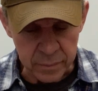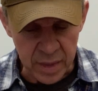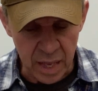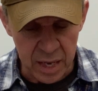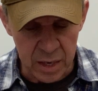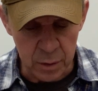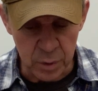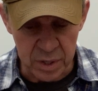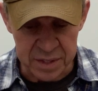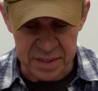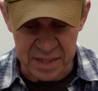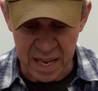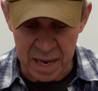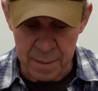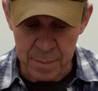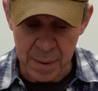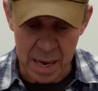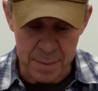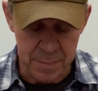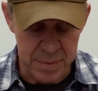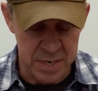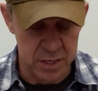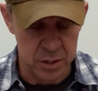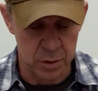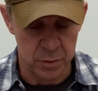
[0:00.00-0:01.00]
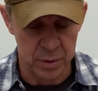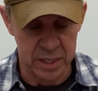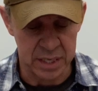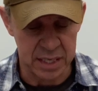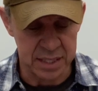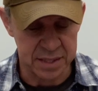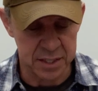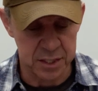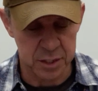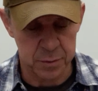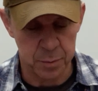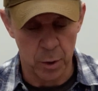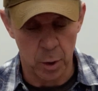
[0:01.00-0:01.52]
and what they might be doing at
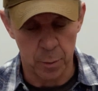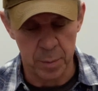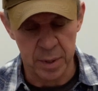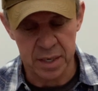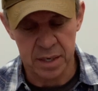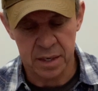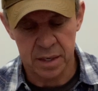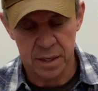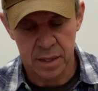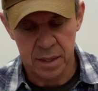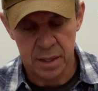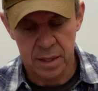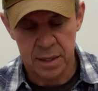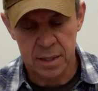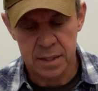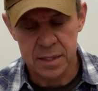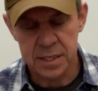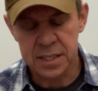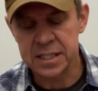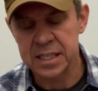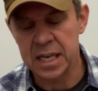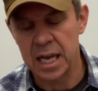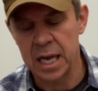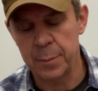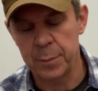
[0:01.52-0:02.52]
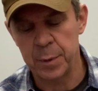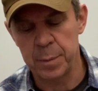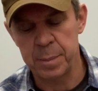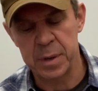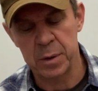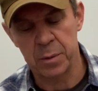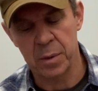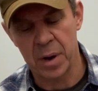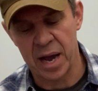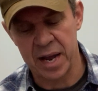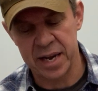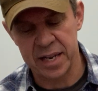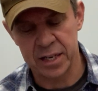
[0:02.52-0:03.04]
this moment. Some would be
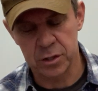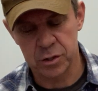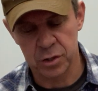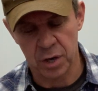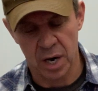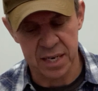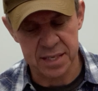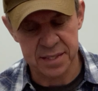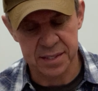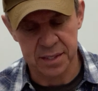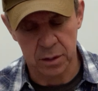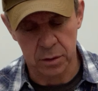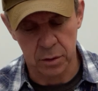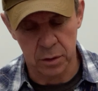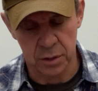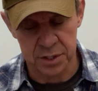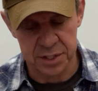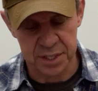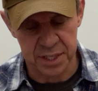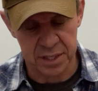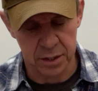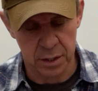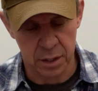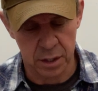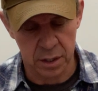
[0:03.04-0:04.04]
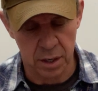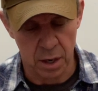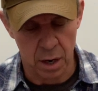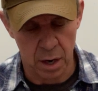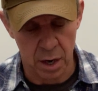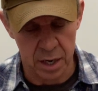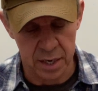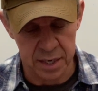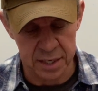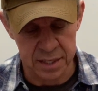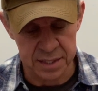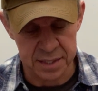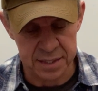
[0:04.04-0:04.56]
riding tricycles in their
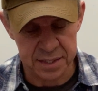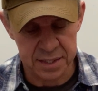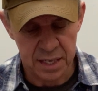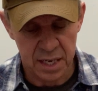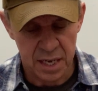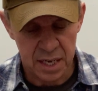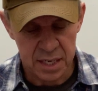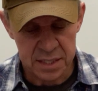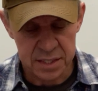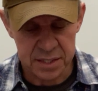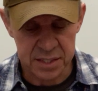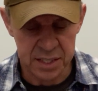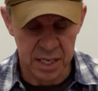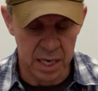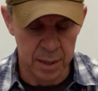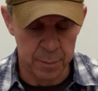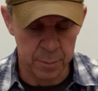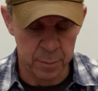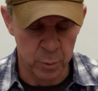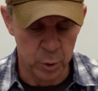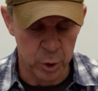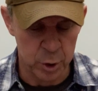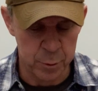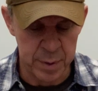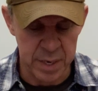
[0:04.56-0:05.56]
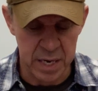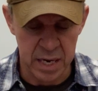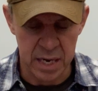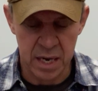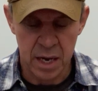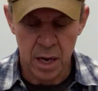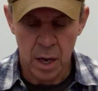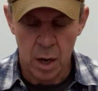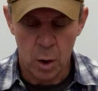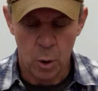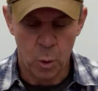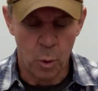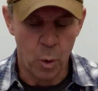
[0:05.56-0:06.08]
gardens. Some would
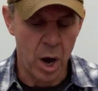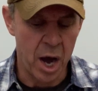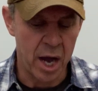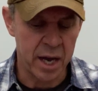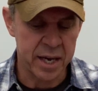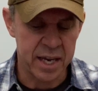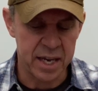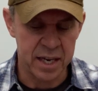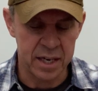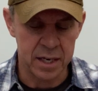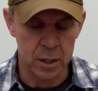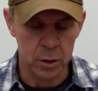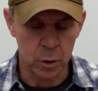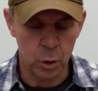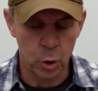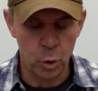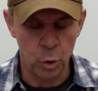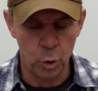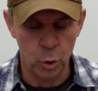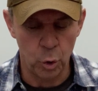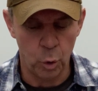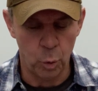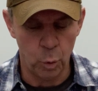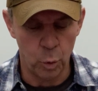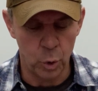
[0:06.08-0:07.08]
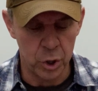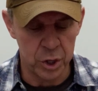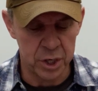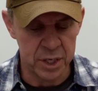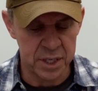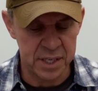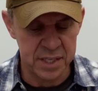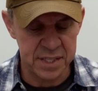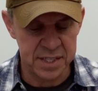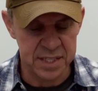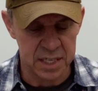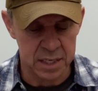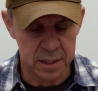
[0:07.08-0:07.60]
be walking in cool
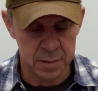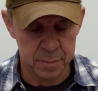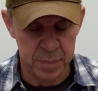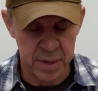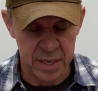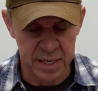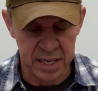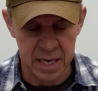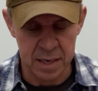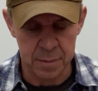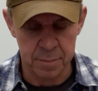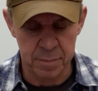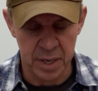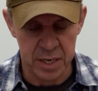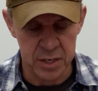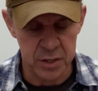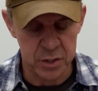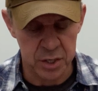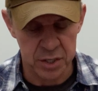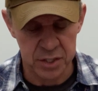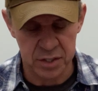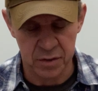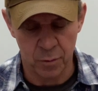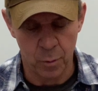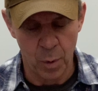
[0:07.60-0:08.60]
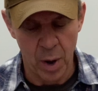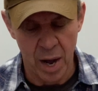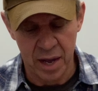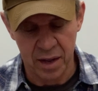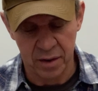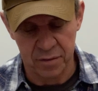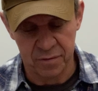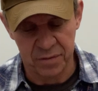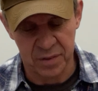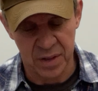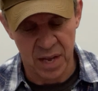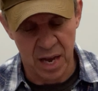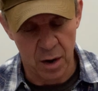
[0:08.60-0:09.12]
woods and picking bunches of
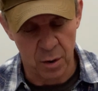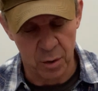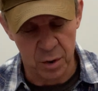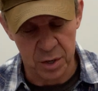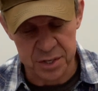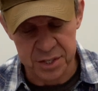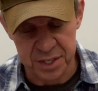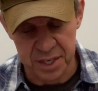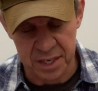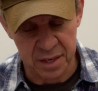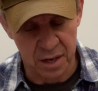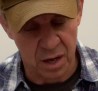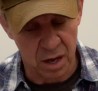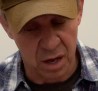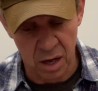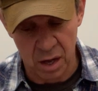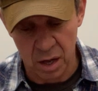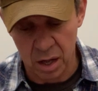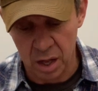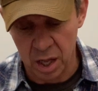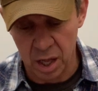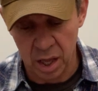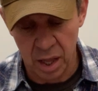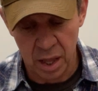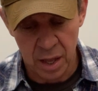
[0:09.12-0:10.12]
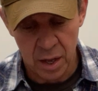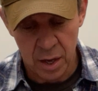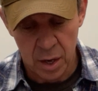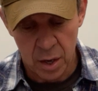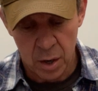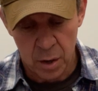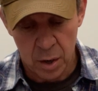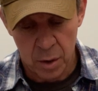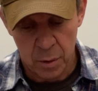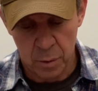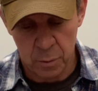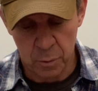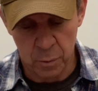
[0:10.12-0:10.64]
wildflowers, and all
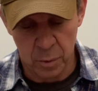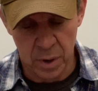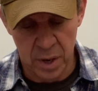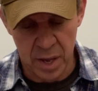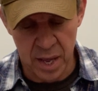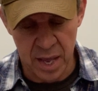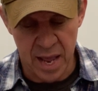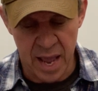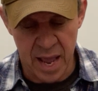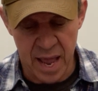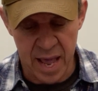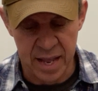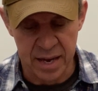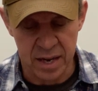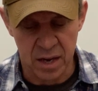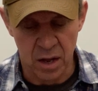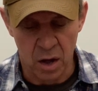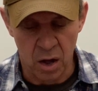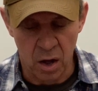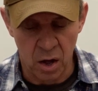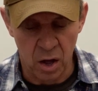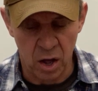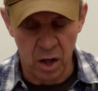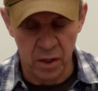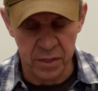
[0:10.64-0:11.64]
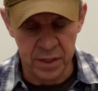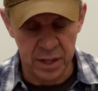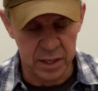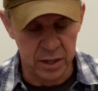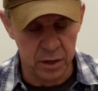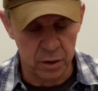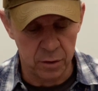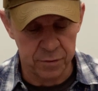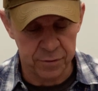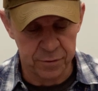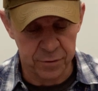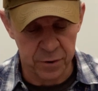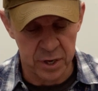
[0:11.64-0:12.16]
the
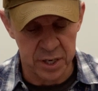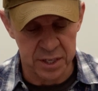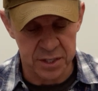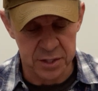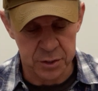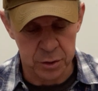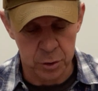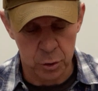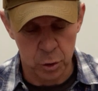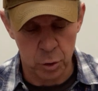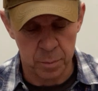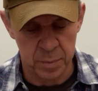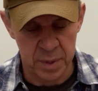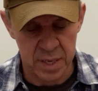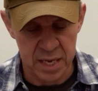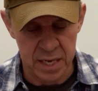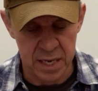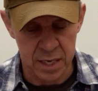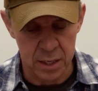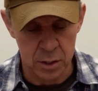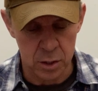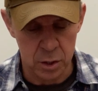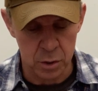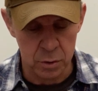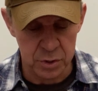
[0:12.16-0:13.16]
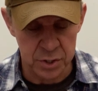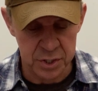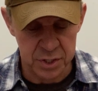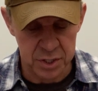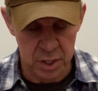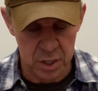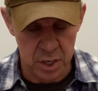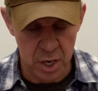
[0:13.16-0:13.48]
little friends whom he used to